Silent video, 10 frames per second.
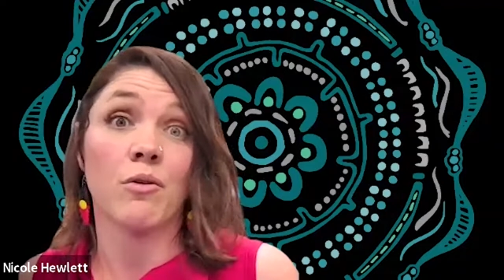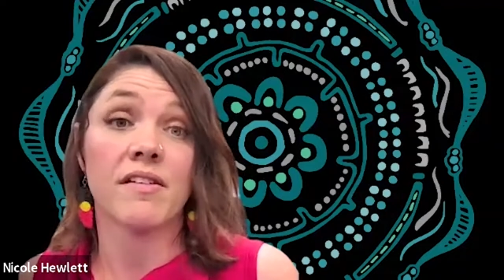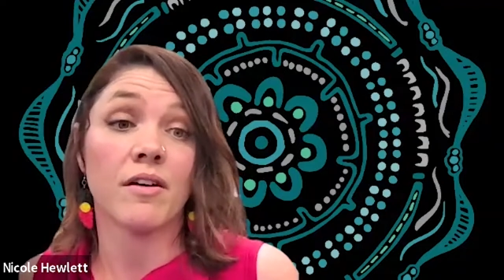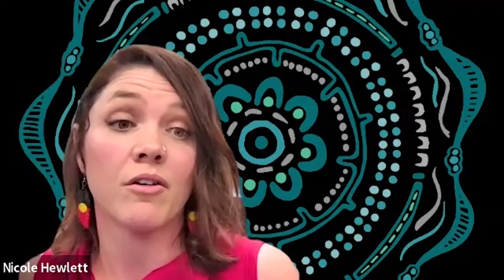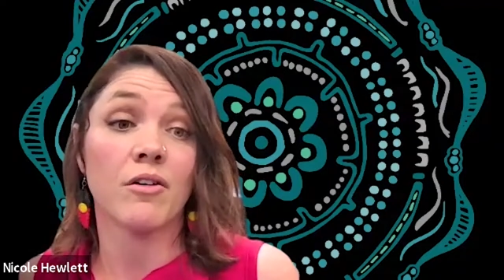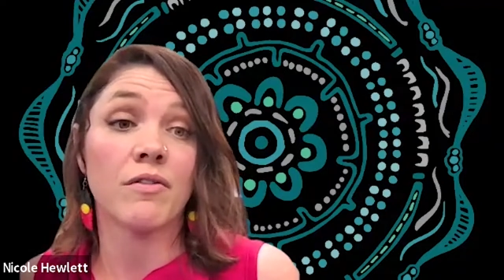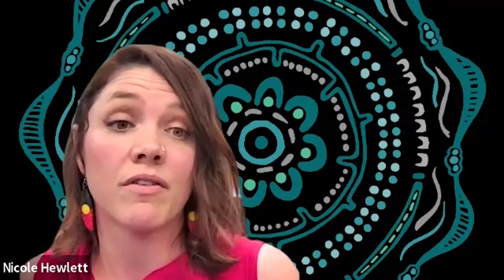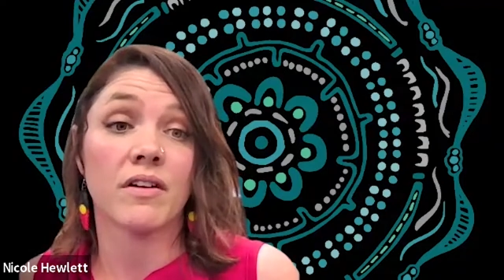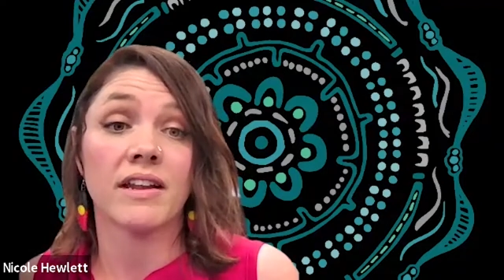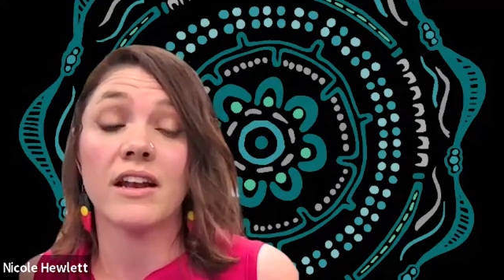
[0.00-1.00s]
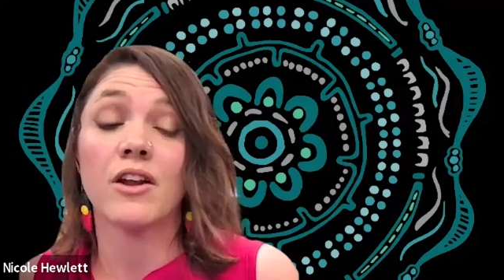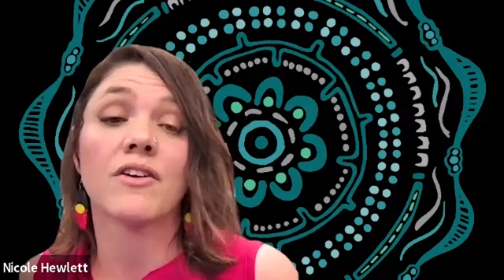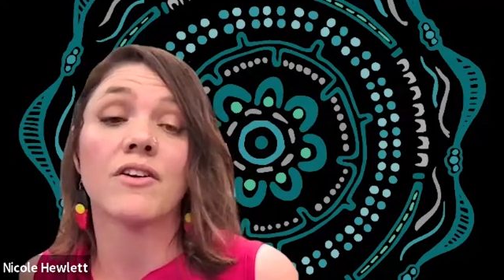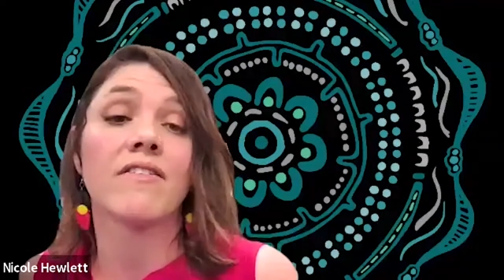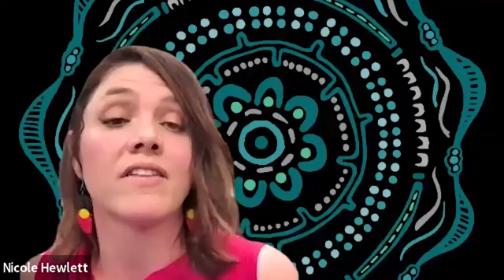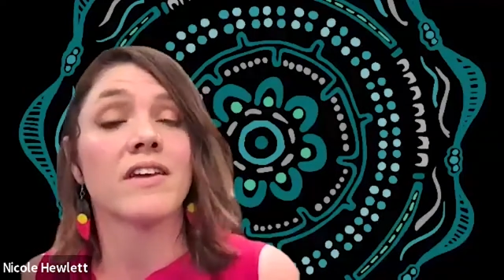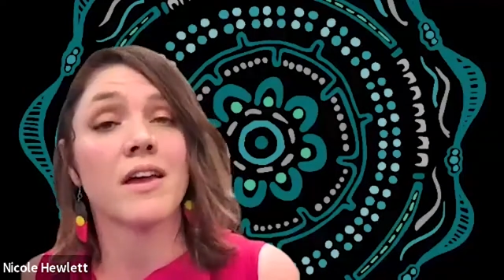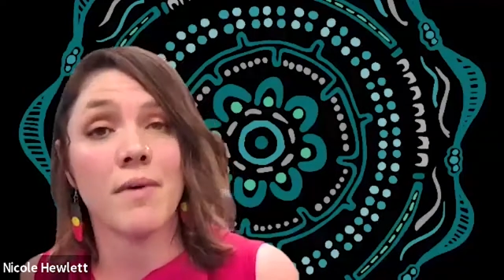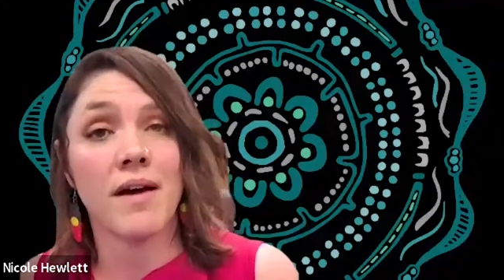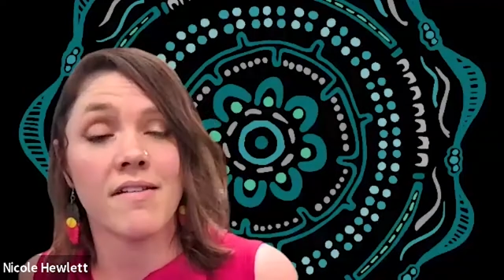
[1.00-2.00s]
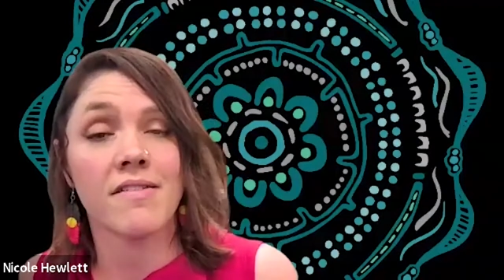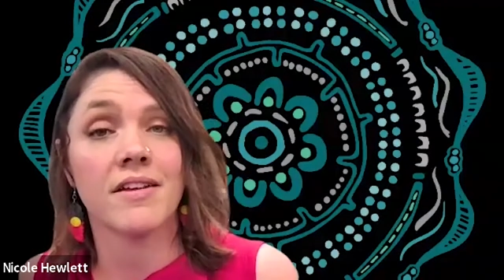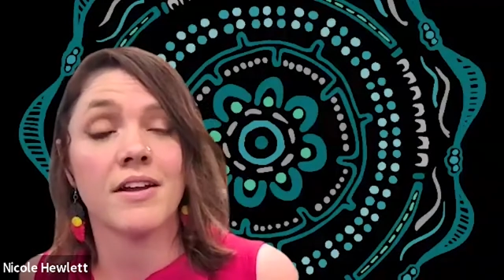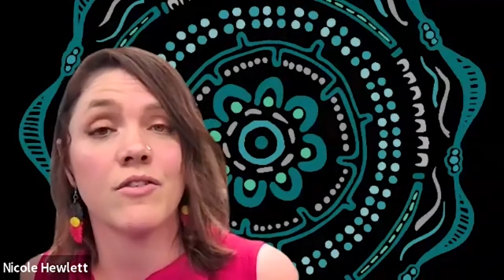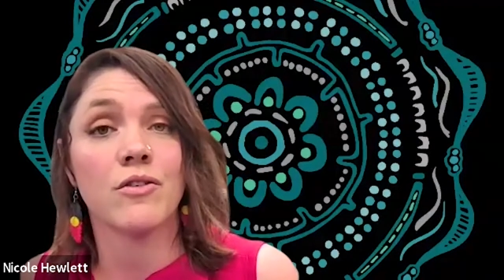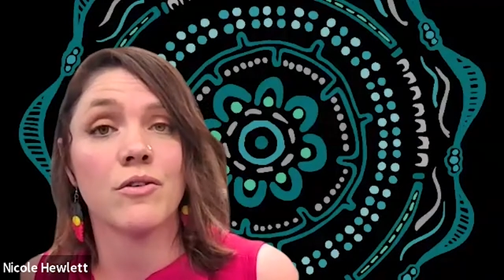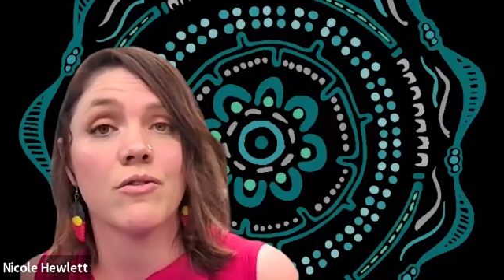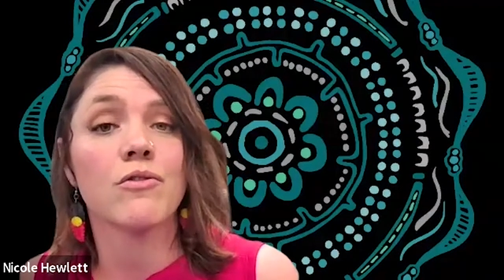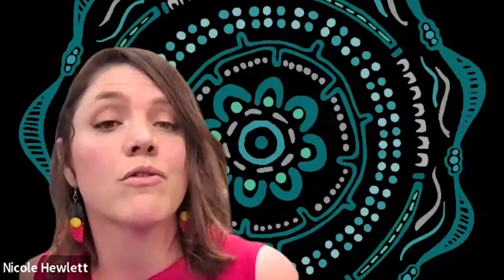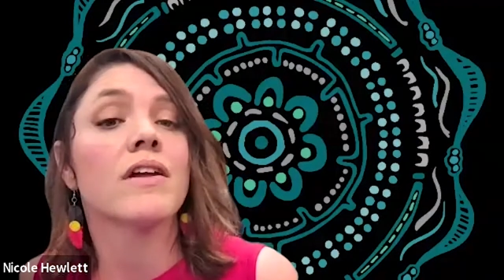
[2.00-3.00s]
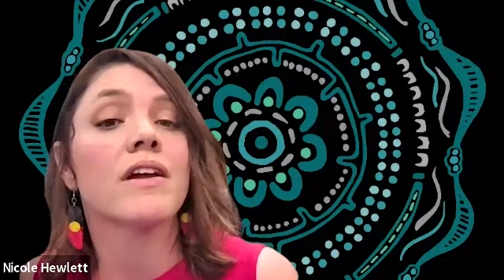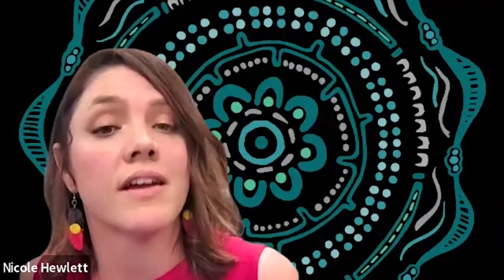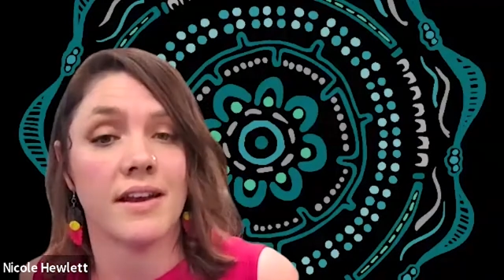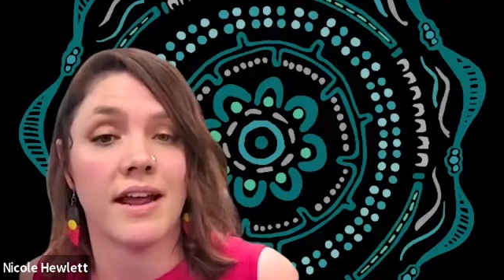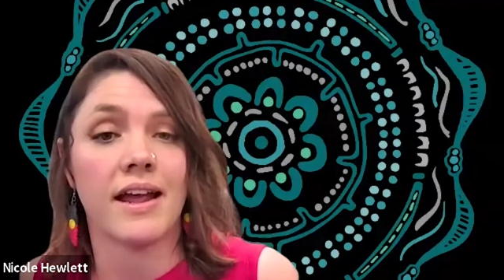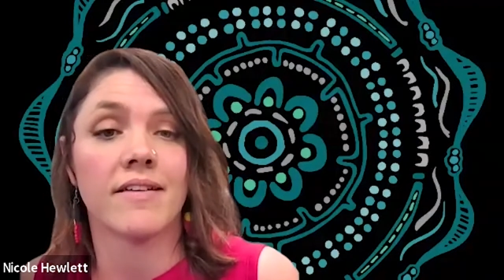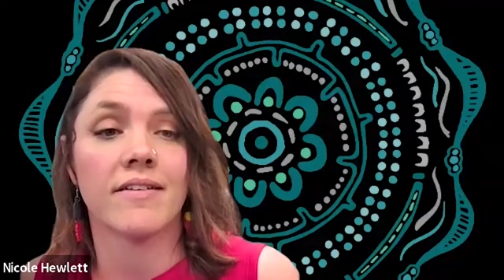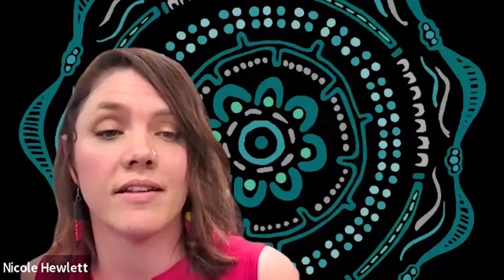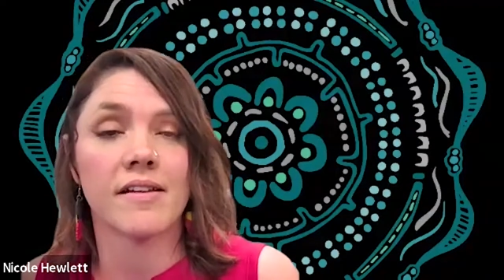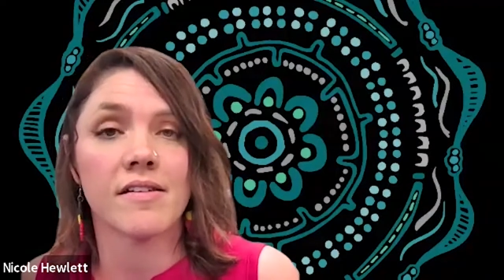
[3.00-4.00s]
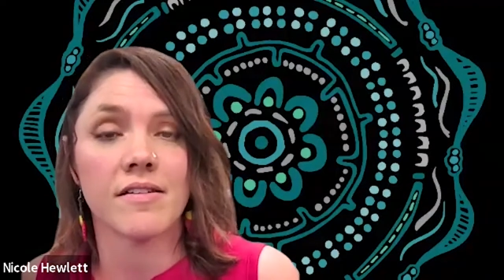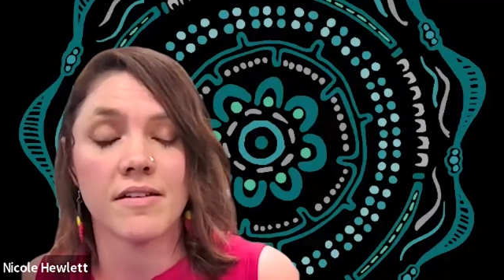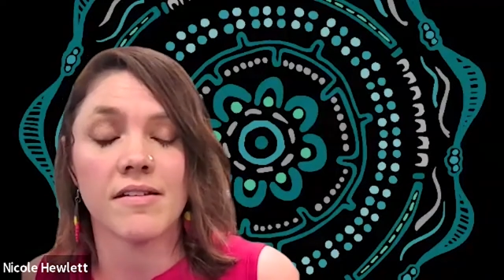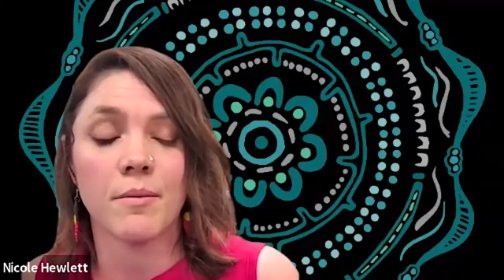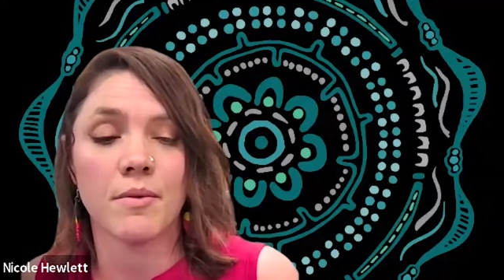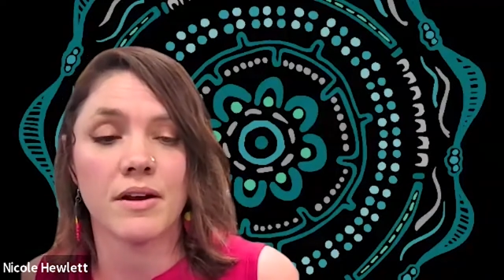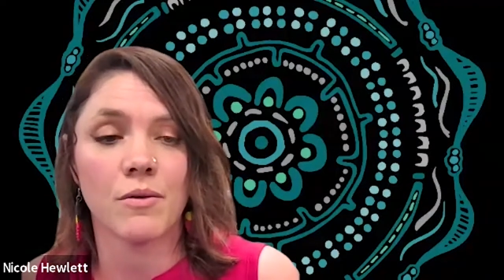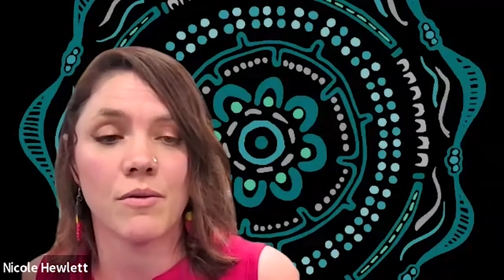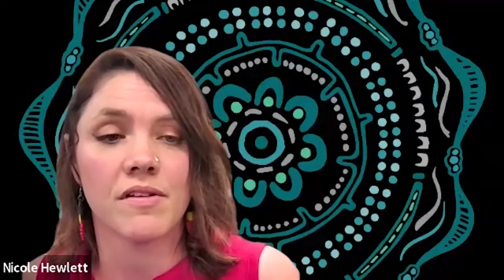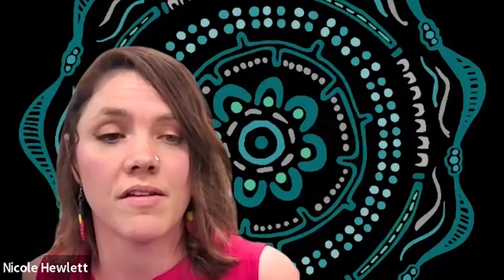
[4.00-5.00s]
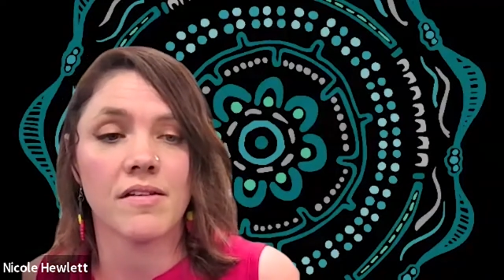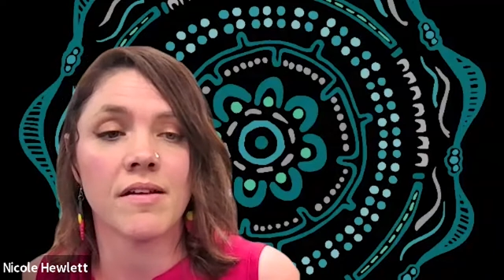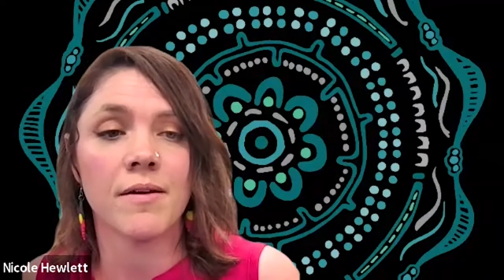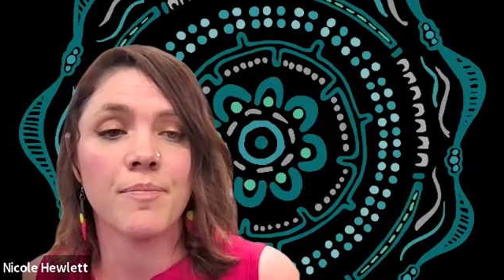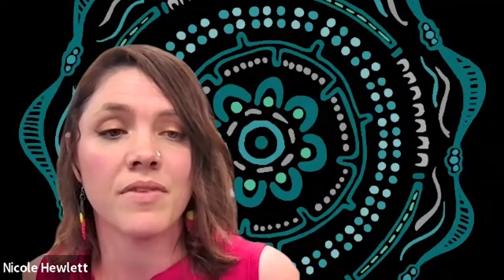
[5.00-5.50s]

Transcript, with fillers: or self, let alone having the capacity to truly connect and listen to someone else's.